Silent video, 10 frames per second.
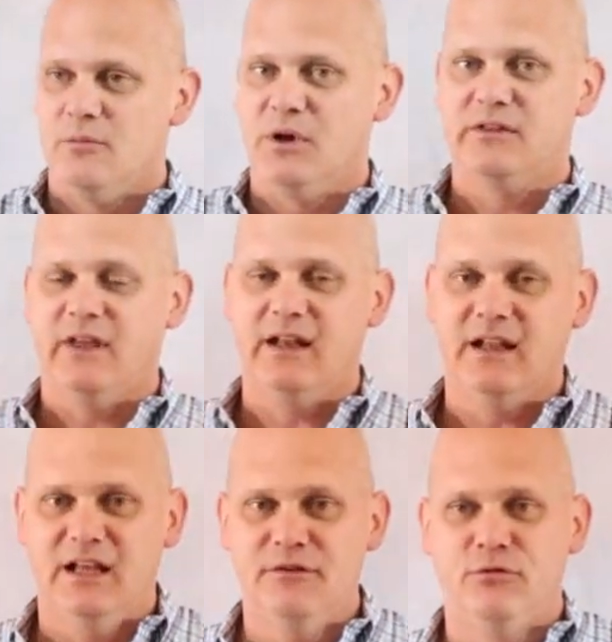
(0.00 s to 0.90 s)
but
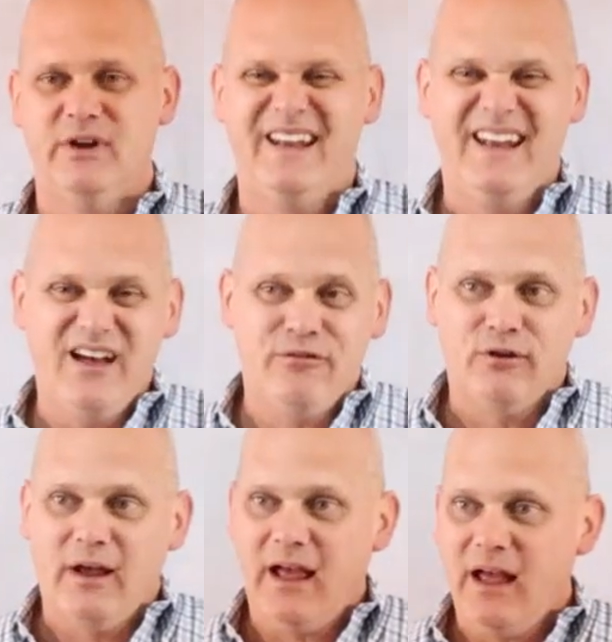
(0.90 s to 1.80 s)
then if we
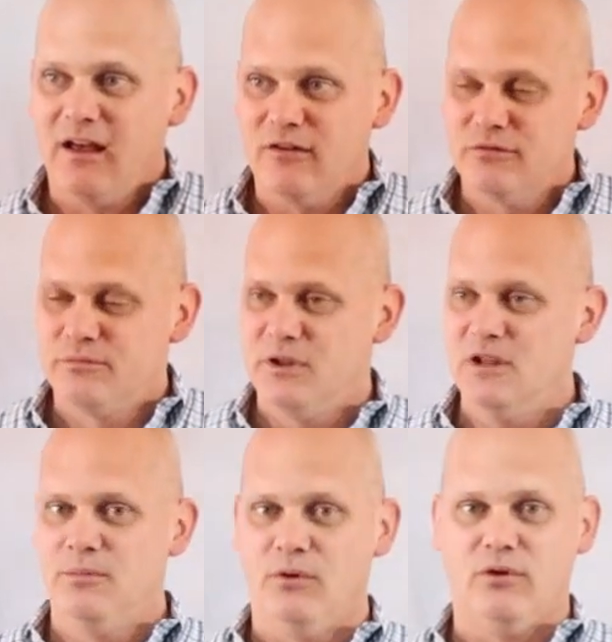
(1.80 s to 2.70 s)
never have
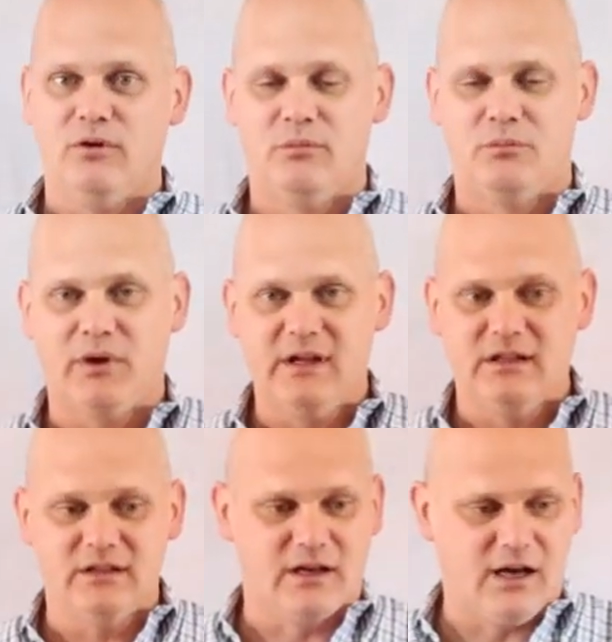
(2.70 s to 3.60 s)
people
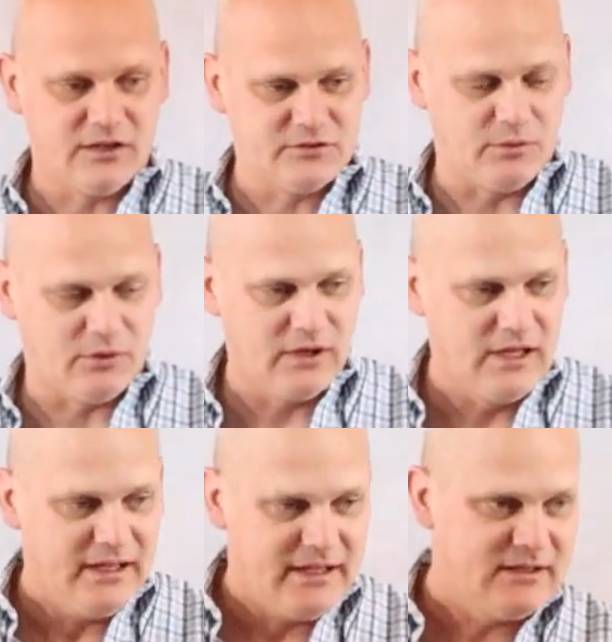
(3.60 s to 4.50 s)
bringing the gospel
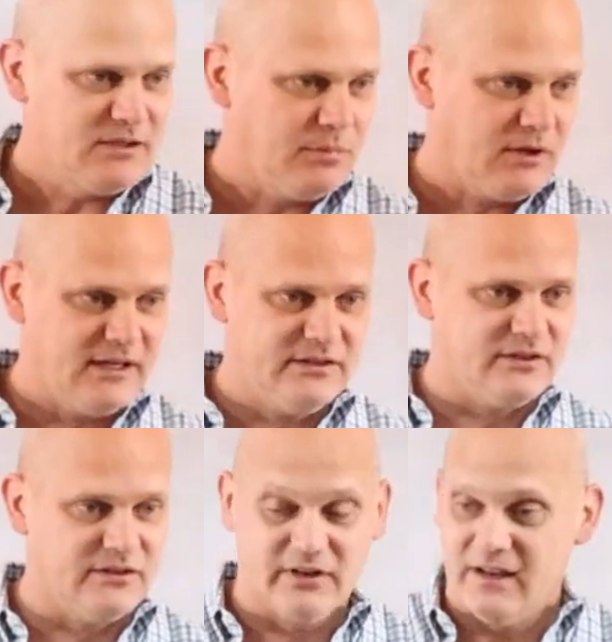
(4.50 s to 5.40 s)
into
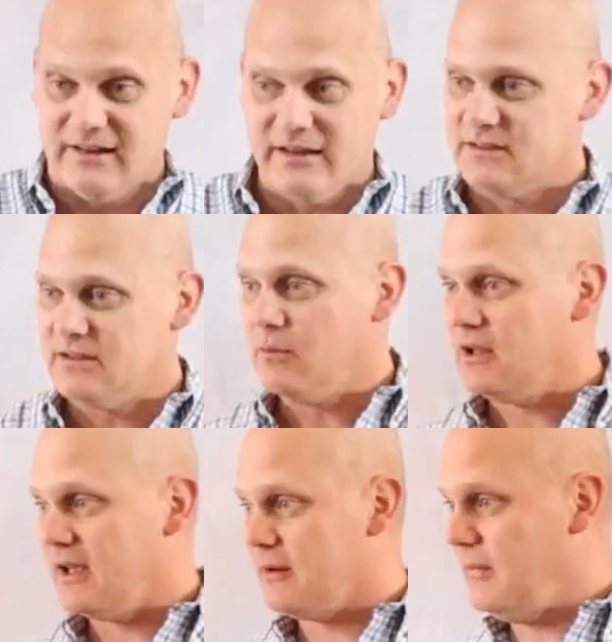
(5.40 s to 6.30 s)
places that someone
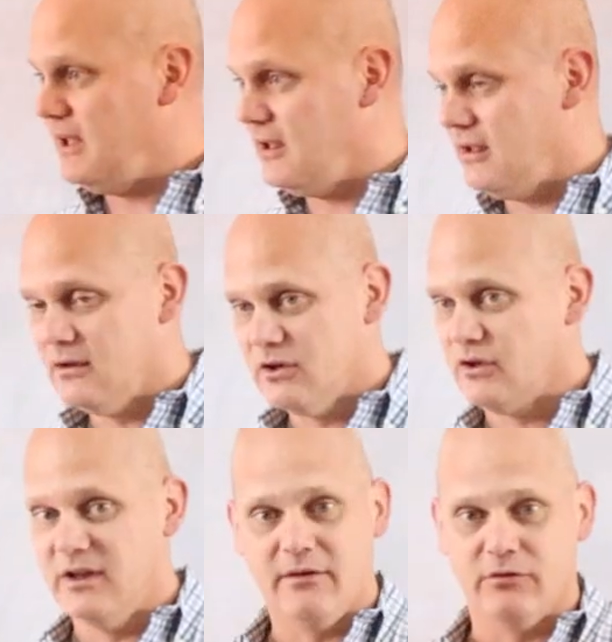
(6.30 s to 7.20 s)
like me
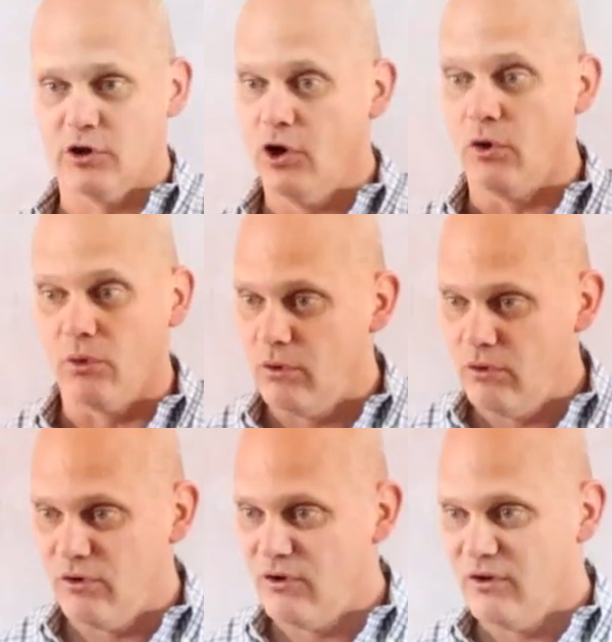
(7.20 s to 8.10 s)
could never go
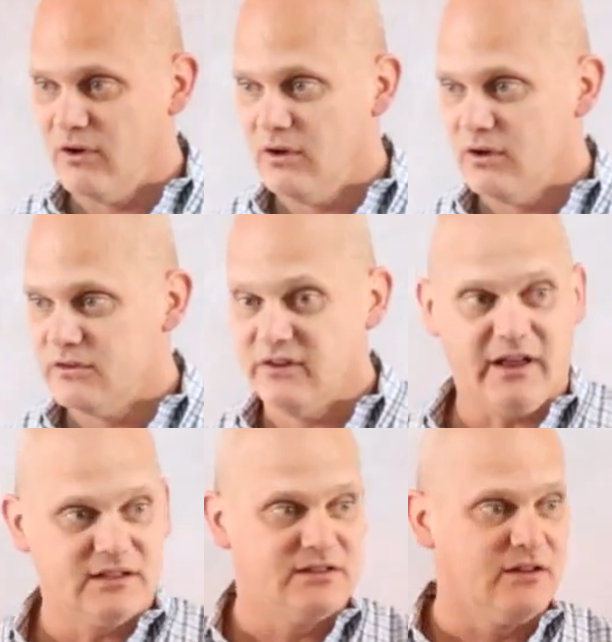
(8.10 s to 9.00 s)
see
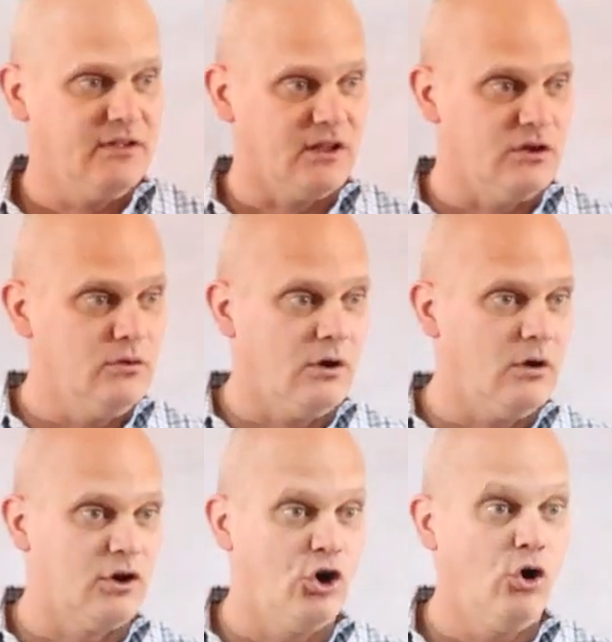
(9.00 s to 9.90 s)
that's the thing you
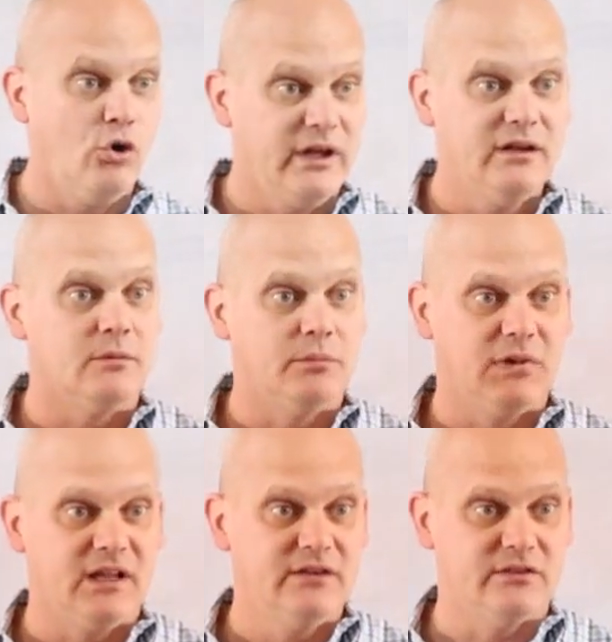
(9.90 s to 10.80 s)
all go into
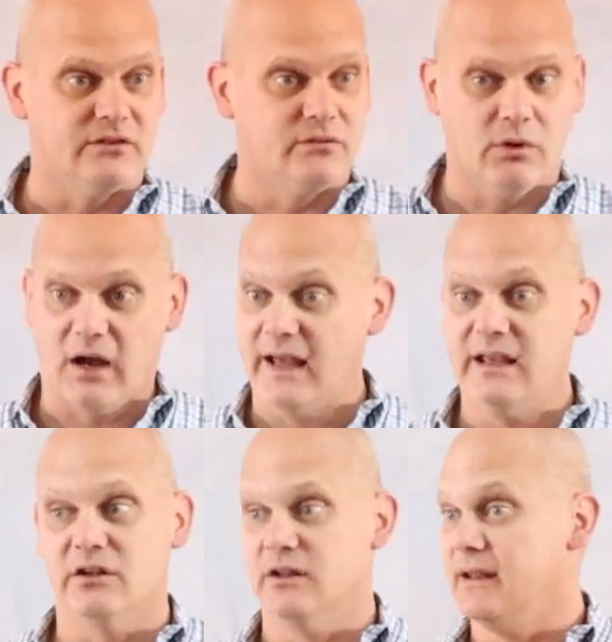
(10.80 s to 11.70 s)
places where i
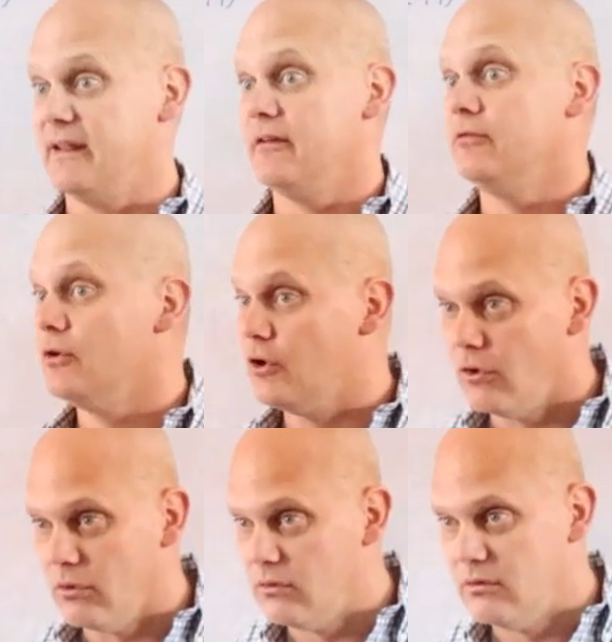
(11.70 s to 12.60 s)
could never
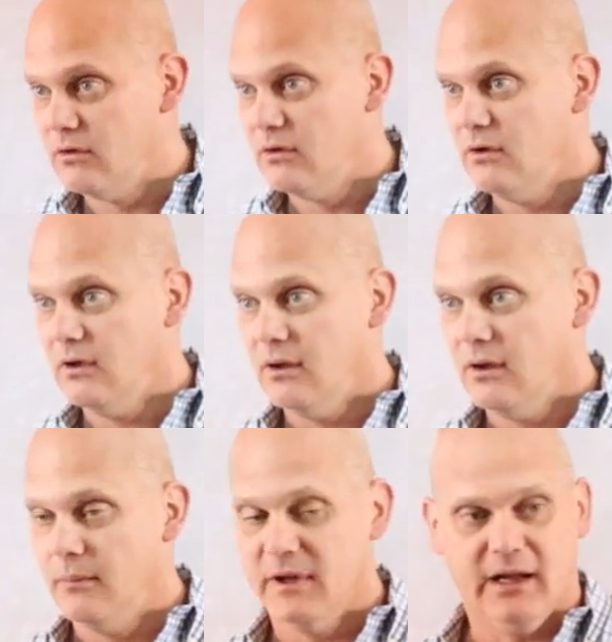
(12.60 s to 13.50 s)
go
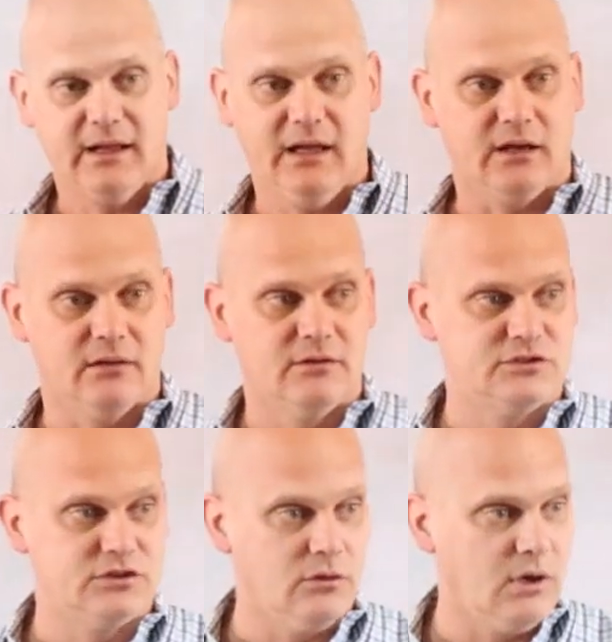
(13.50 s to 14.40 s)
i mean i can't
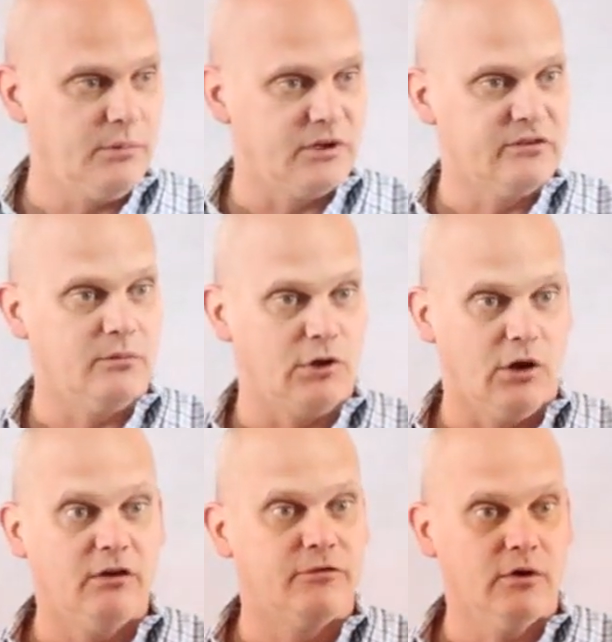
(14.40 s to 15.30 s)
show up at some
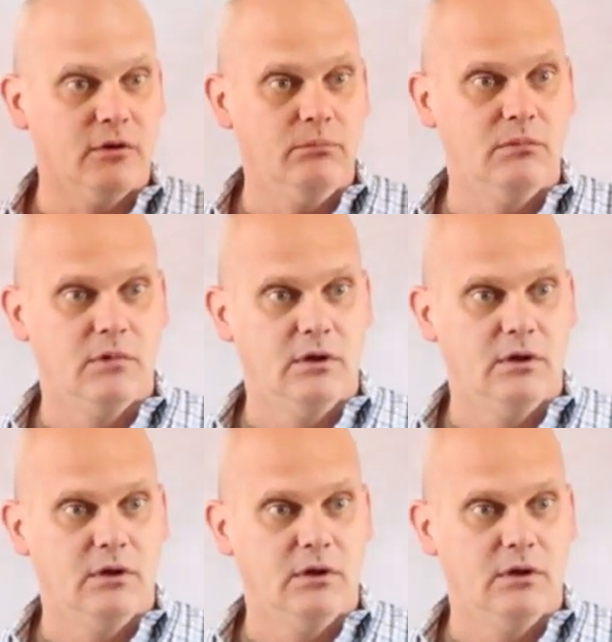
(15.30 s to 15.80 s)
law firm